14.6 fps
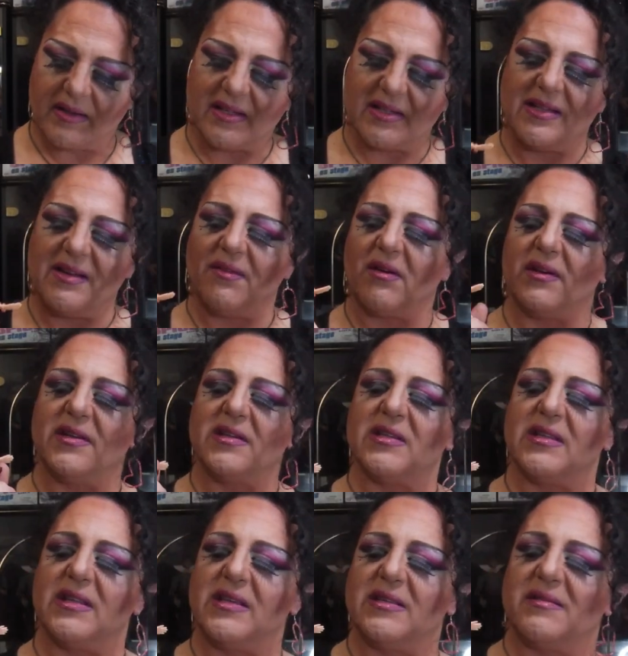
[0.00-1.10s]
Just never got
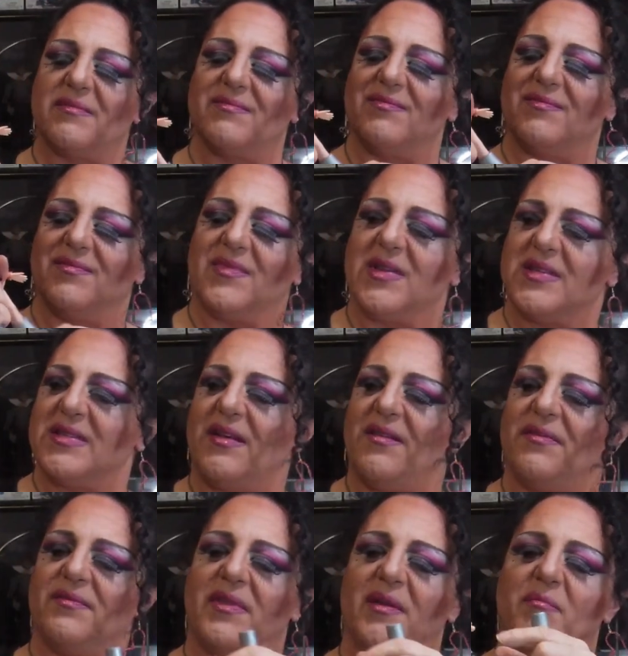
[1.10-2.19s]
into these because
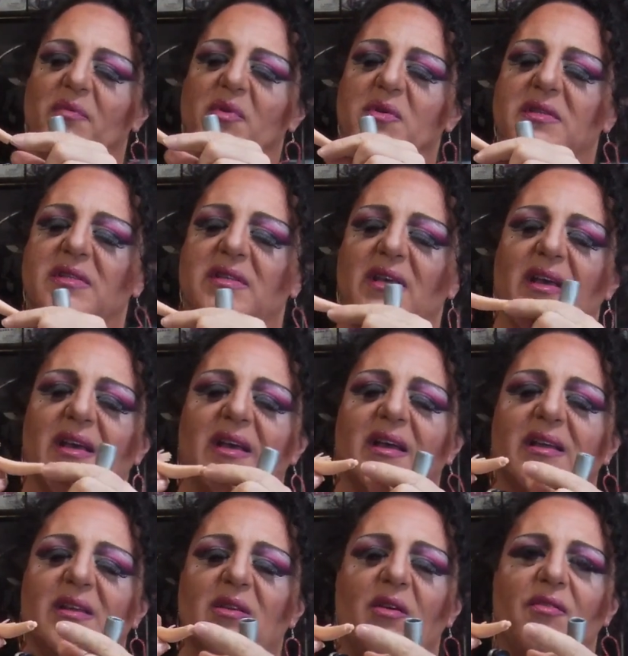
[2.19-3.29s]
they're boots,
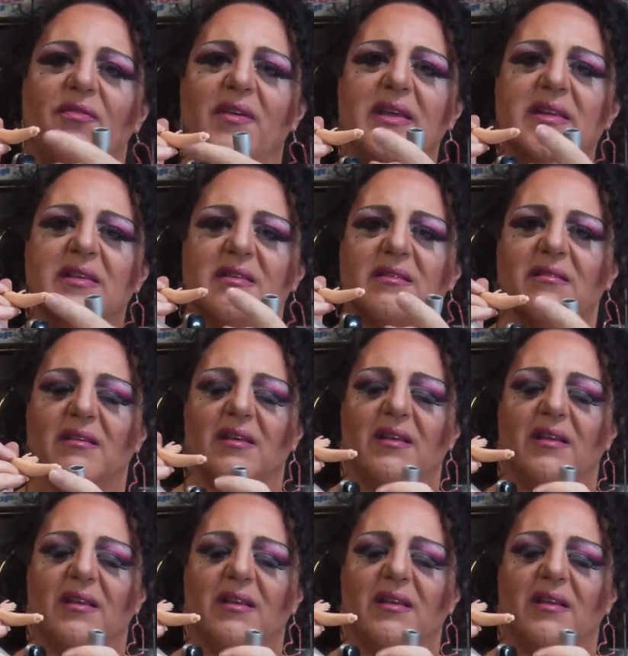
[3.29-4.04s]
no feet.